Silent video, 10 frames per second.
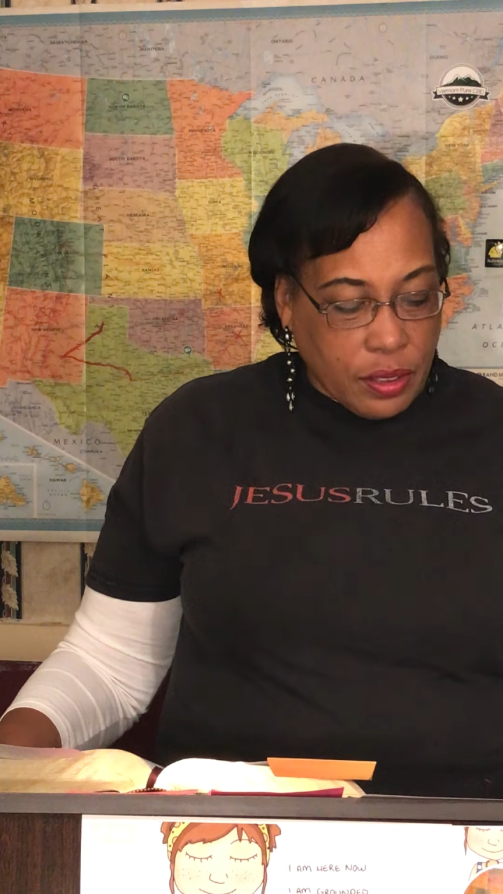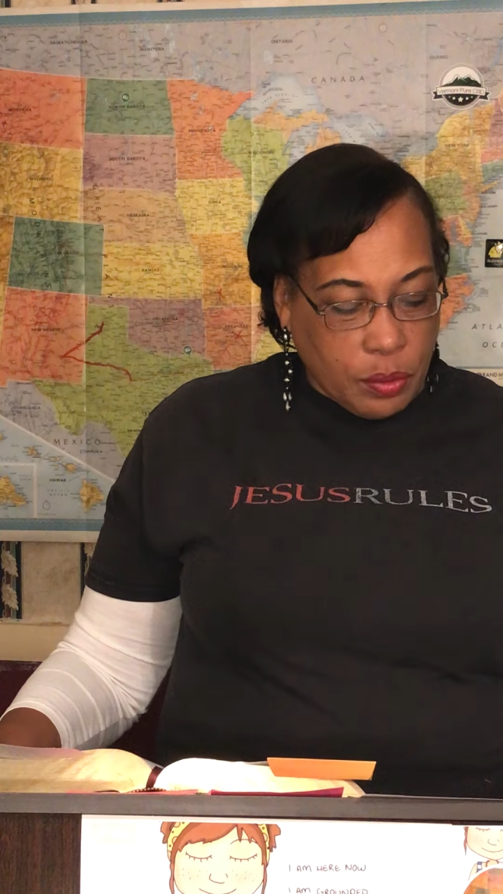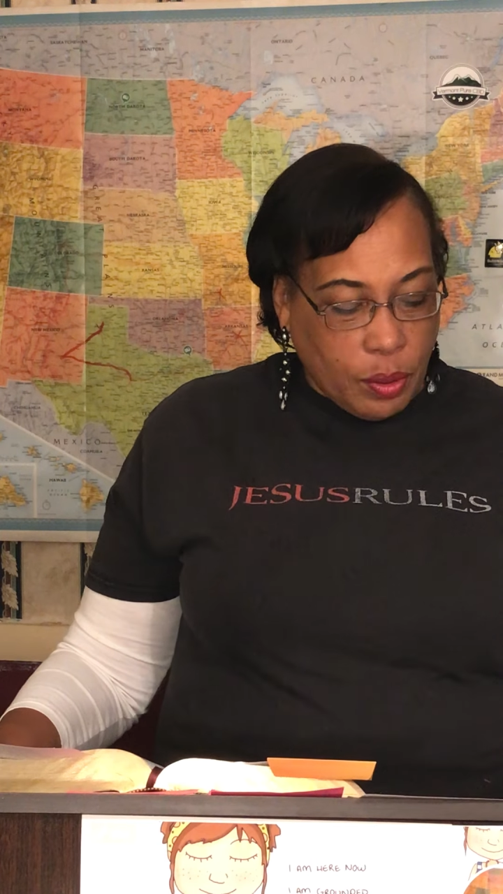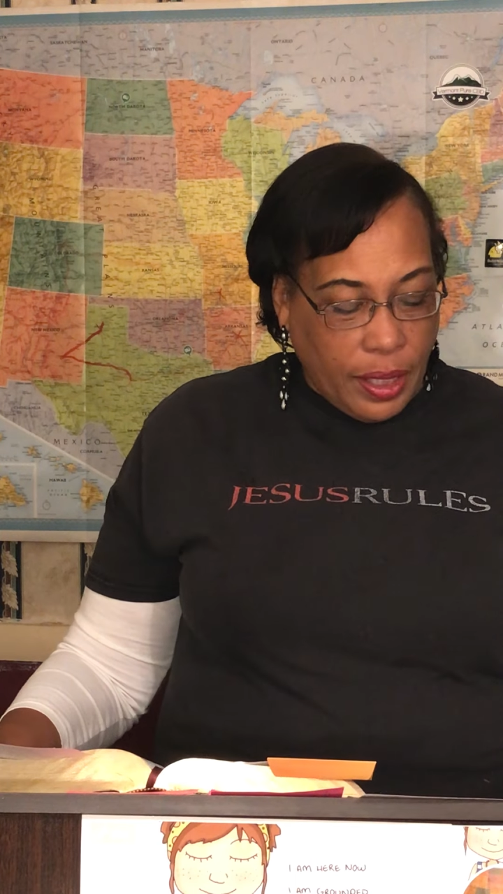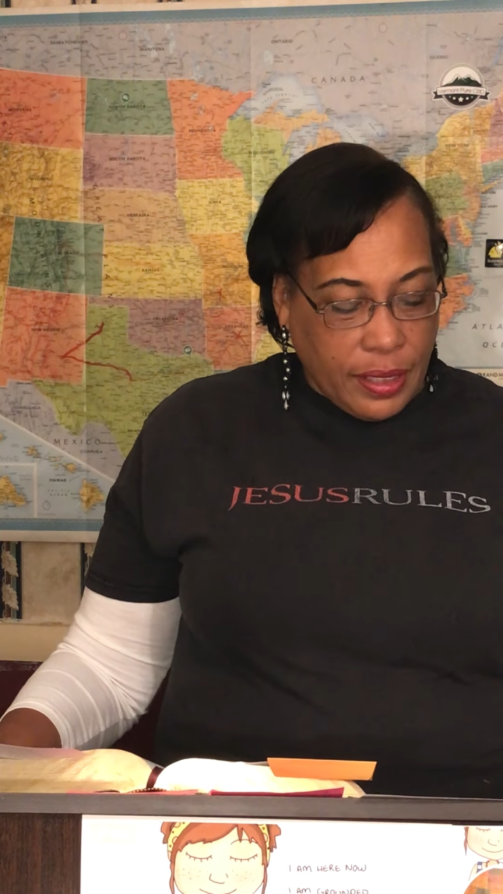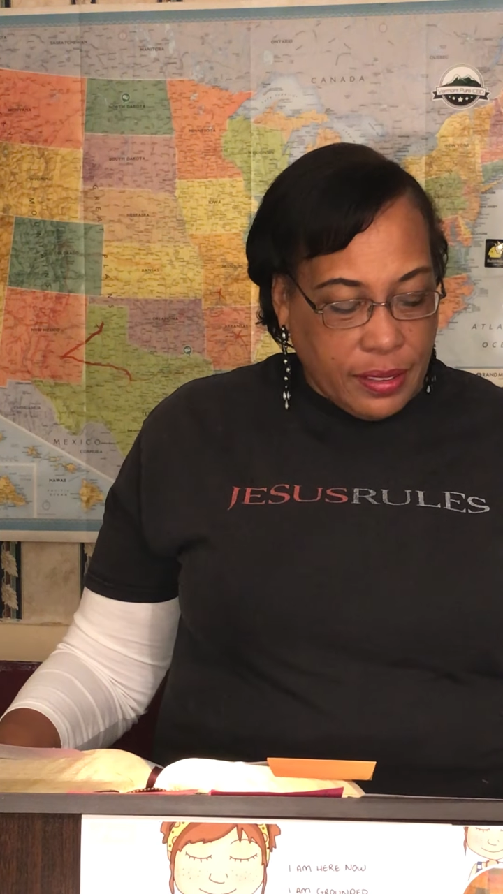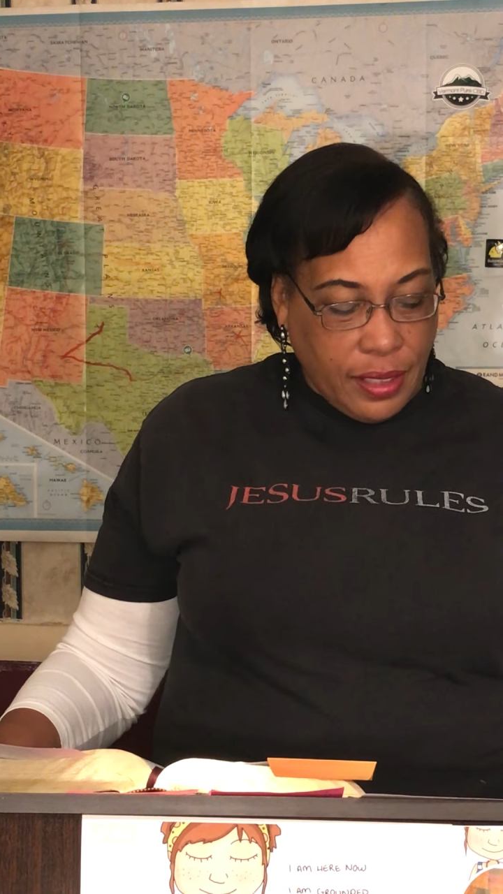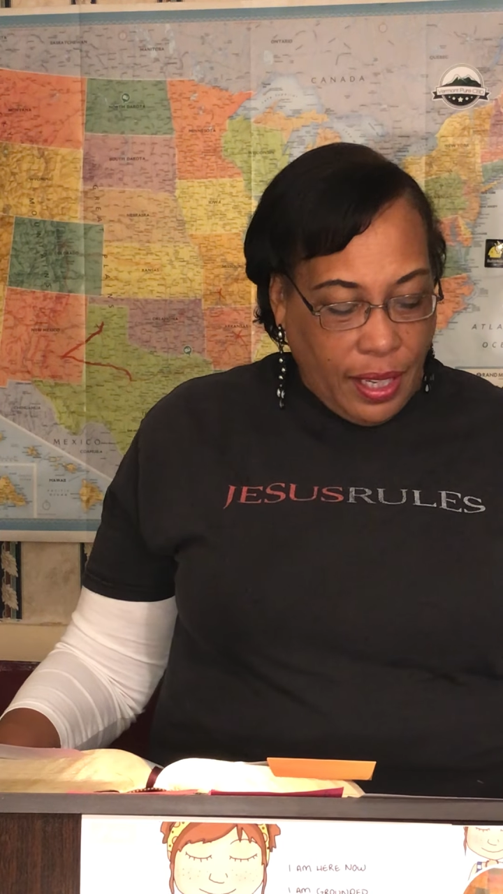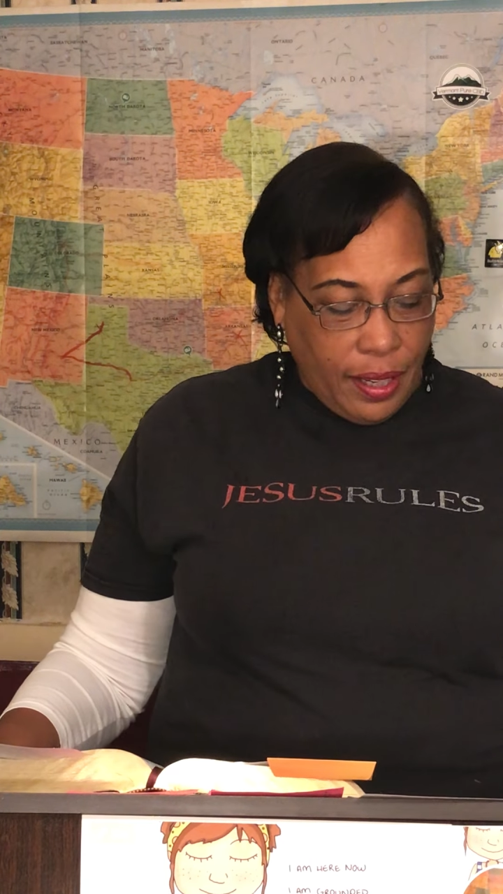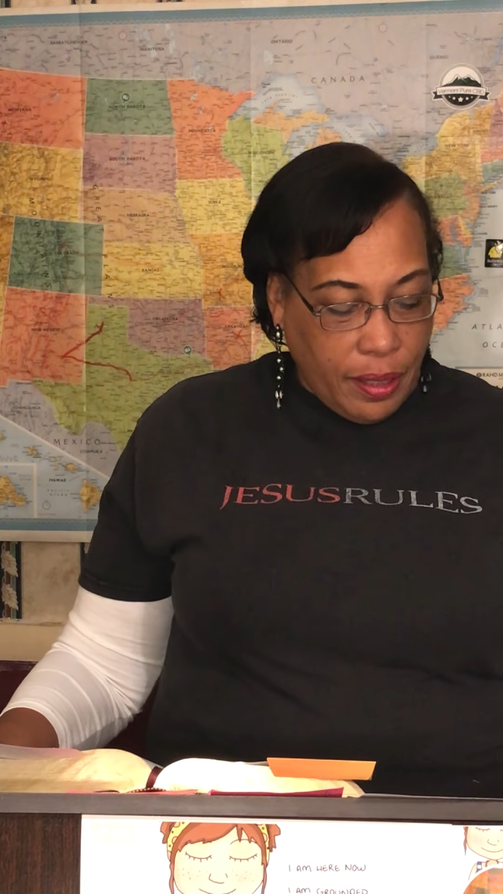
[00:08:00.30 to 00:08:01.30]
the right
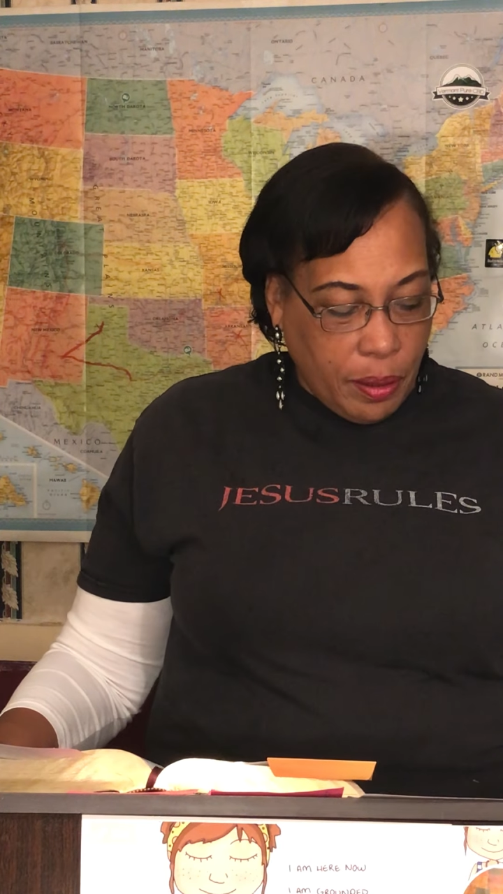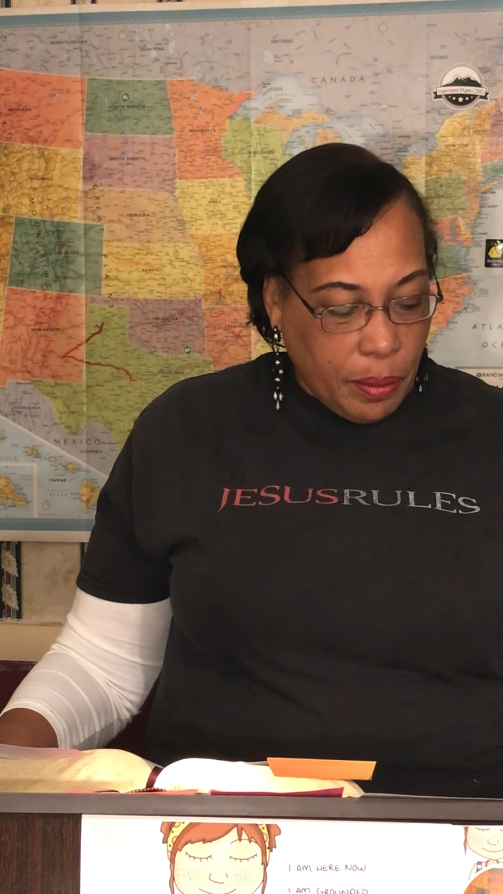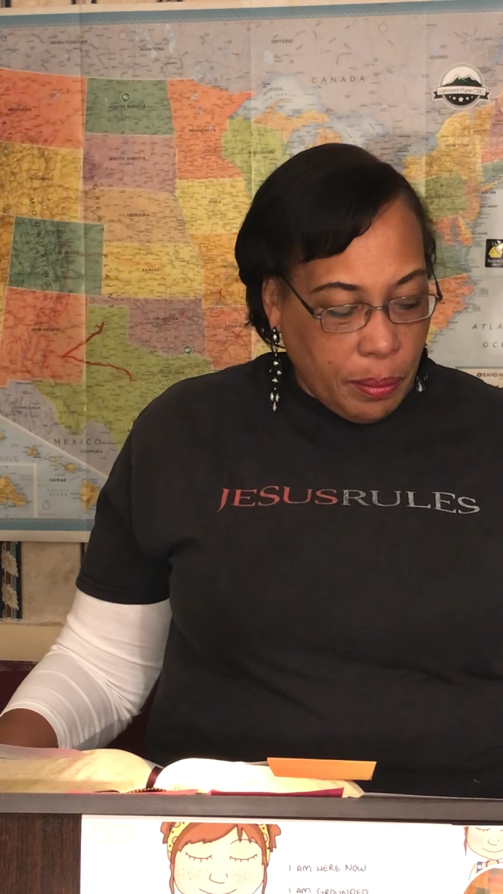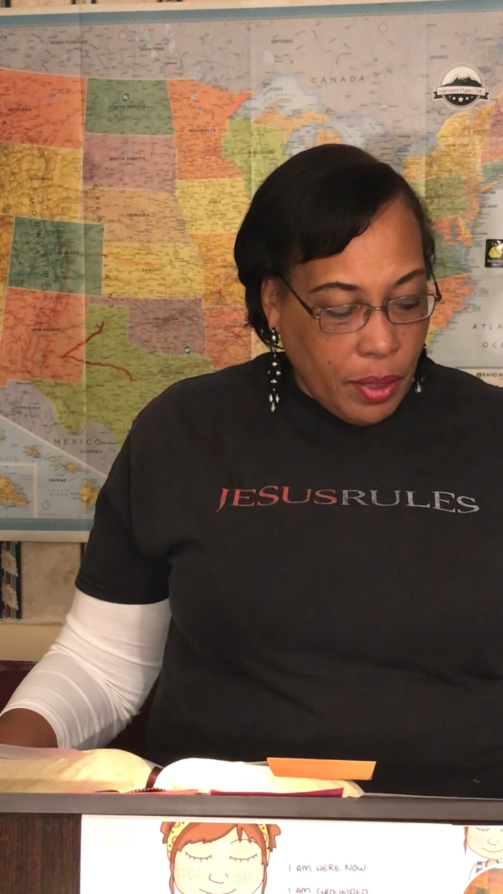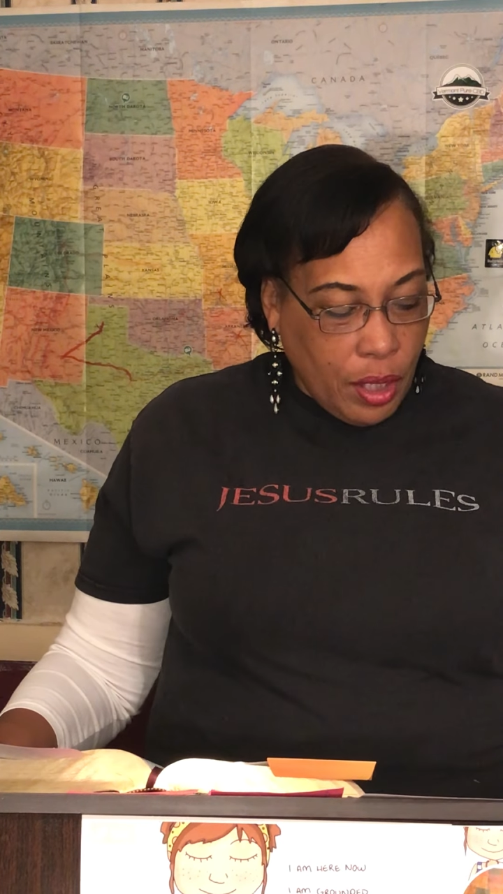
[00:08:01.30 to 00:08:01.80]
time,